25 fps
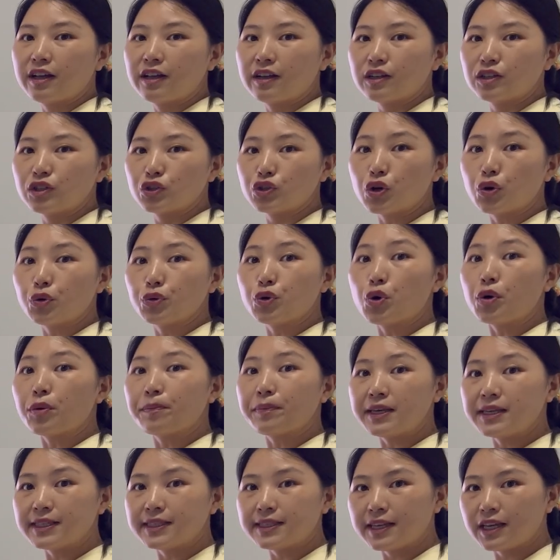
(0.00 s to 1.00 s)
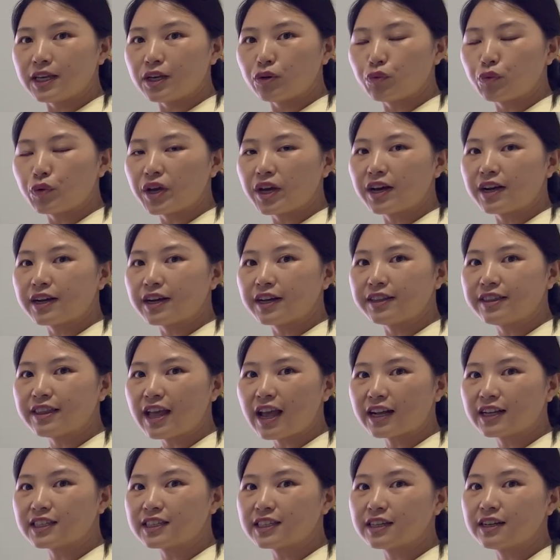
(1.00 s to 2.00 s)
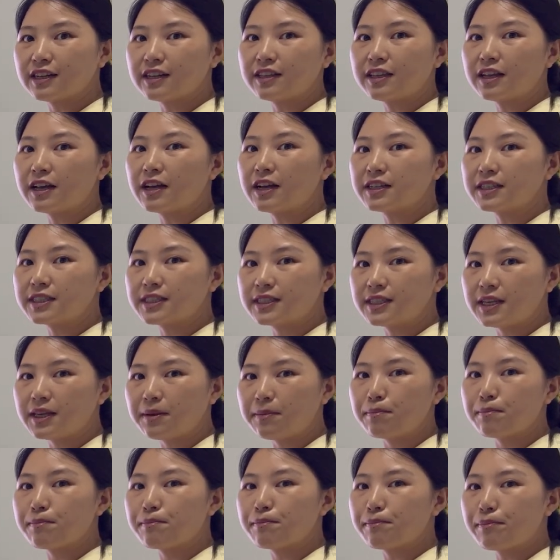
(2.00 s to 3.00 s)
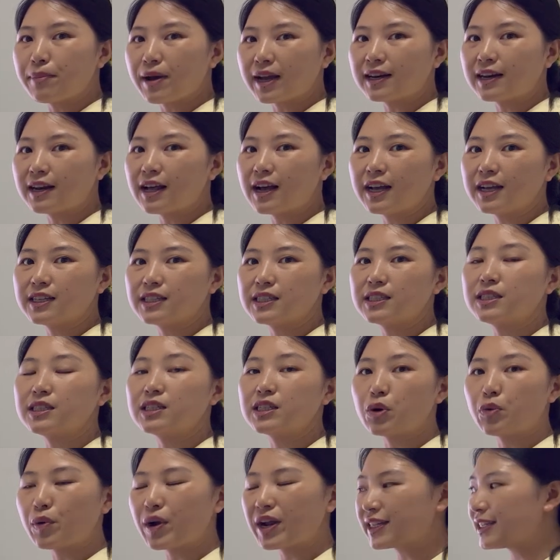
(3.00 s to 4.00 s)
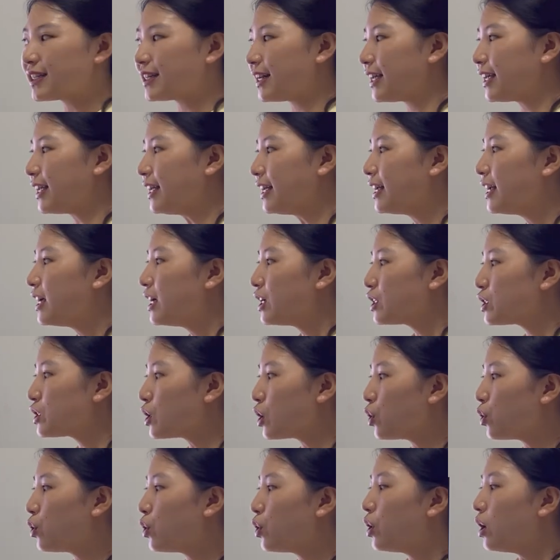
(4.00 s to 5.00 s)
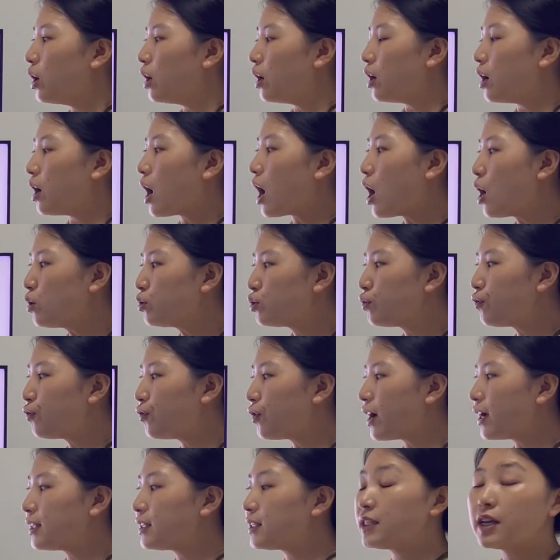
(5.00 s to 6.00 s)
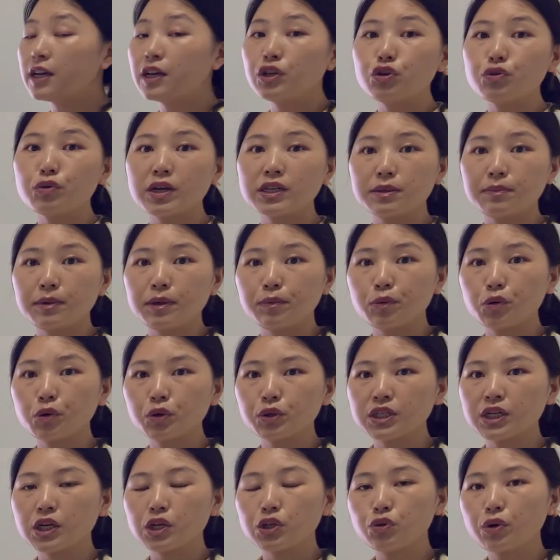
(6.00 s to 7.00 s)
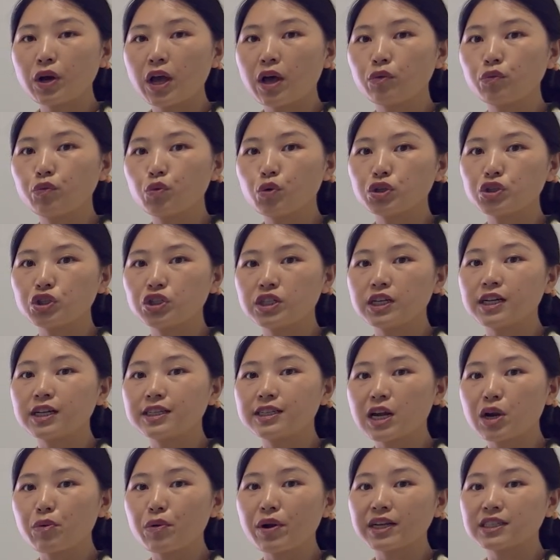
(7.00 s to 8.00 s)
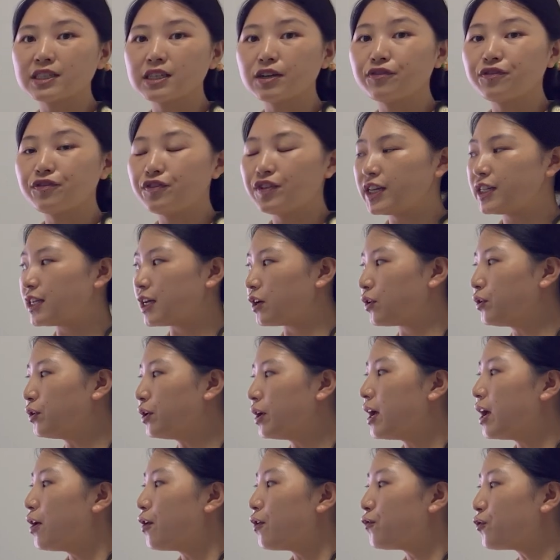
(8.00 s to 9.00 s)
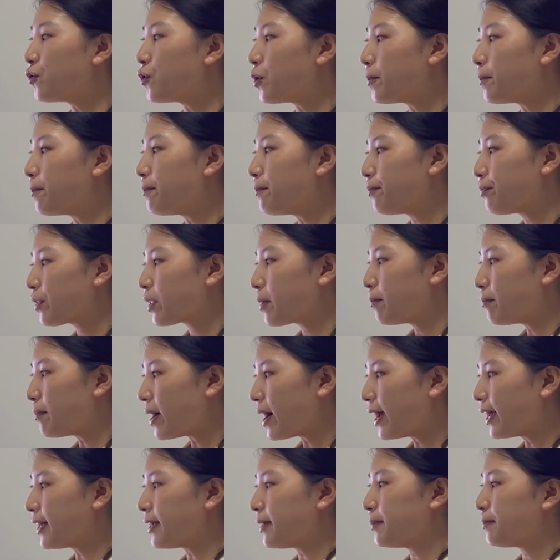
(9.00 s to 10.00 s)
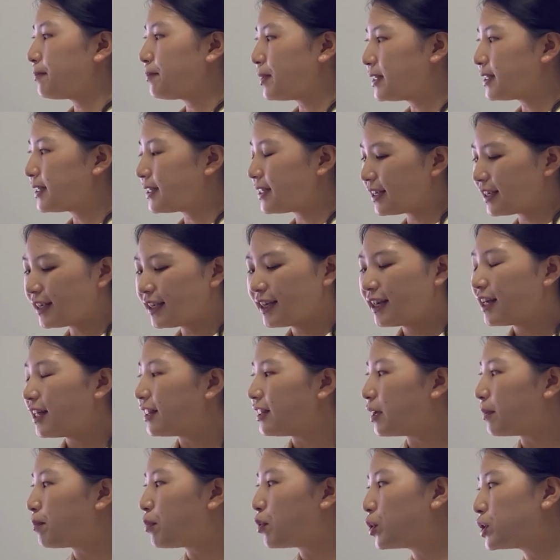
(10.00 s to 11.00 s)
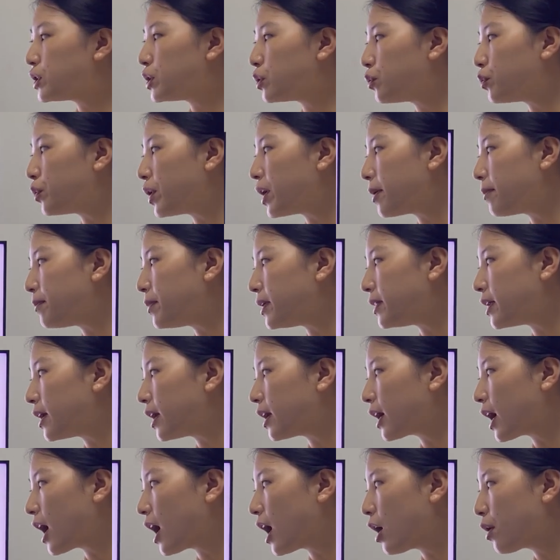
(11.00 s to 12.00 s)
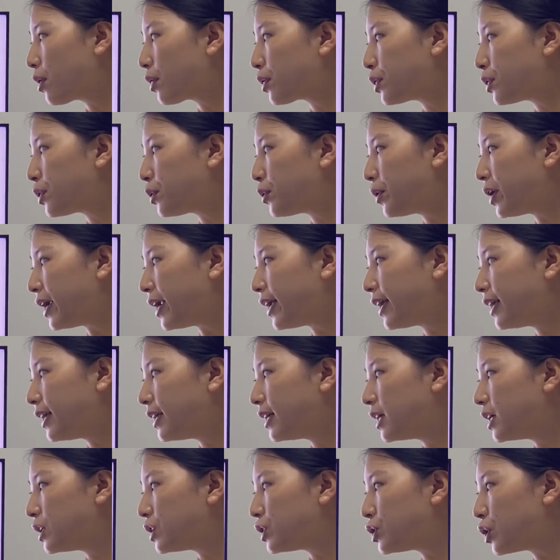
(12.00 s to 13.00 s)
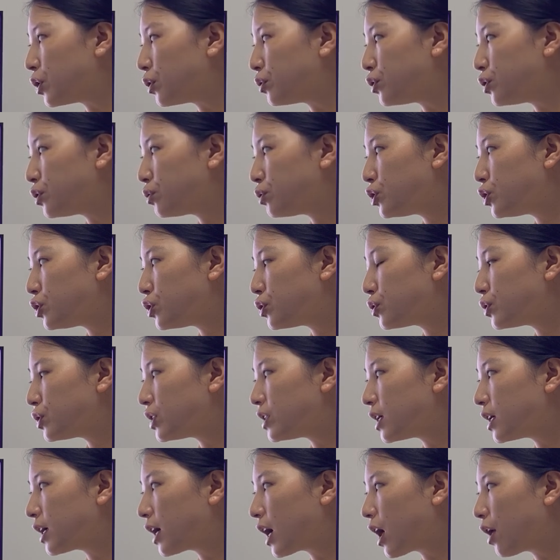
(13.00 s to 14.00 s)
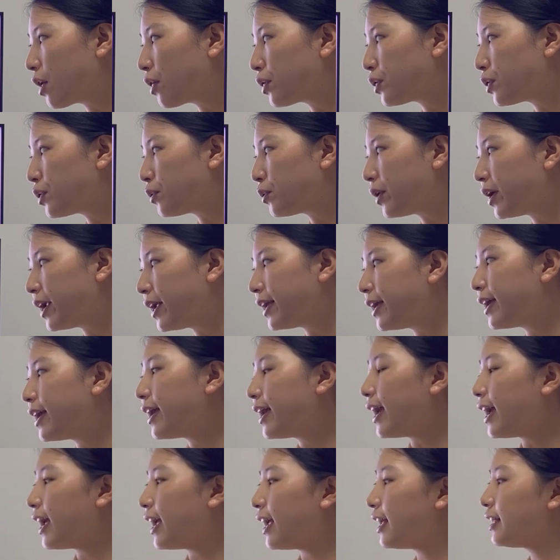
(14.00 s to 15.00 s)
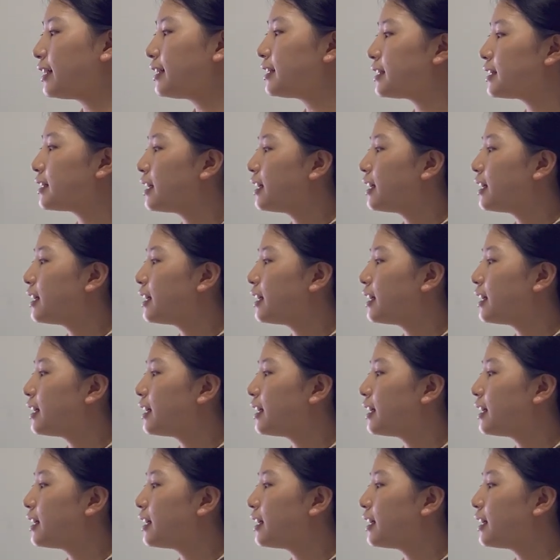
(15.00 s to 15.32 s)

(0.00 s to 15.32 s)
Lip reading: so your PC will connect the SIM backlights directly. So how to find the USB porter, you can watch the direct video. For my PC, the porter will be the COM3. So you choose the COM3 and